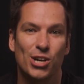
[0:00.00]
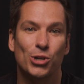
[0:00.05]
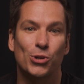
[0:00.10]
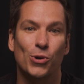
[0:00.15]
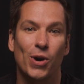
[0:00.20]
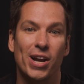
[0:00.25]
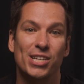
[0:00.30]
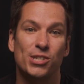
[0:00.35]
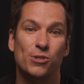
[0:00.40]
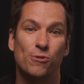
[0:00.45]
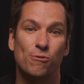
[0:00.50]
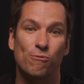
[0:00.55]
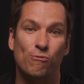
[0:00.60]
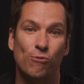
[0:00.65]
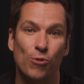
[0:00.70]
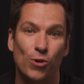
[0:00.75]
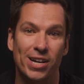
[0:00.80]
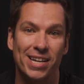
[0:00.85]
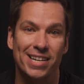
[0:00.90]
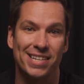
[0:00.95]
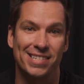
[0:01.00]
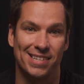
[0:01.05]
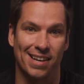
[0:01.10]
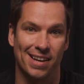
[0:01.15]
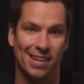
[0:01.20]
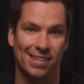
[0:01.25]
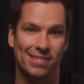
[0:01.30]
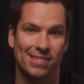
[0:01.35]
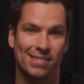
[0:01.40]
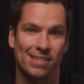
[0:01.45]
Grace frees
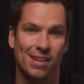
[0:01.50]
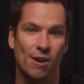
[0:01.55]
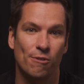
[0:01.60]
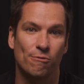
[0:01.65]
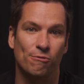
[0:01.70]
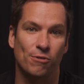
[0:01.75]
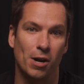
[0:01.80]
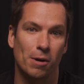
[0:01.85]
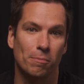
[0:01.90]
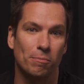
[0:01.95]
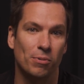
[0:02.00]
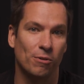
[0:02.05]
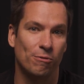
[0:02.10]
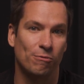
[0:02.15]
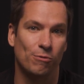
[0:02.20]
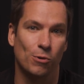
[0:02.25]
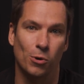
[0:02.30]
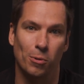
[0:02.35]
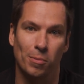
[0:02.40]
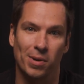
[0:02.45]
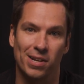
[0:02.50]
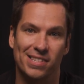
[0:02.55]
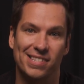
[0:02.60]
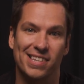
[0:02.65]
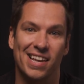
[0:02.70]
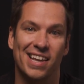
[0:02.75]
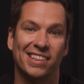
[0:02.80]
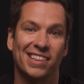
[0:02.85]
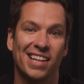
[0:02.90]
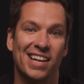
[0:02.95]
us from
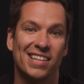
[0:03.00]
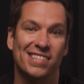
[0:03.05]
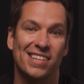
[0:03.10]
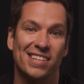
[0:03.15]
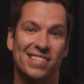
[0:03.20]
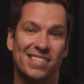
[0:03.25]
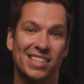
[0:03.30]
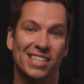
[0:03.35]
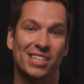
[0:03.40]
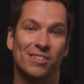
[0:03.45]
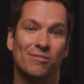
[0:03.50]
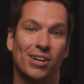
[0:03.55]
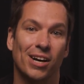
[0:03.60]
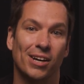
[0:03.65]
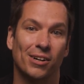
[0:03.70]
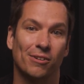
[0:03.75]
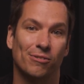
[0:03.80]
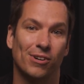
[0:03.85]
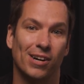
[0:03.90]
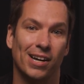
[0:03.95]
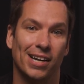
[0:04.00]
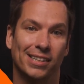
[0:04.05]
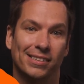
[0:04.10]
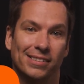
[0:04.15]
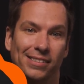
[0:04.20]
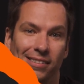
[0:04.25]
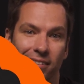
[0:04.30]
performance and lets us live unafraid.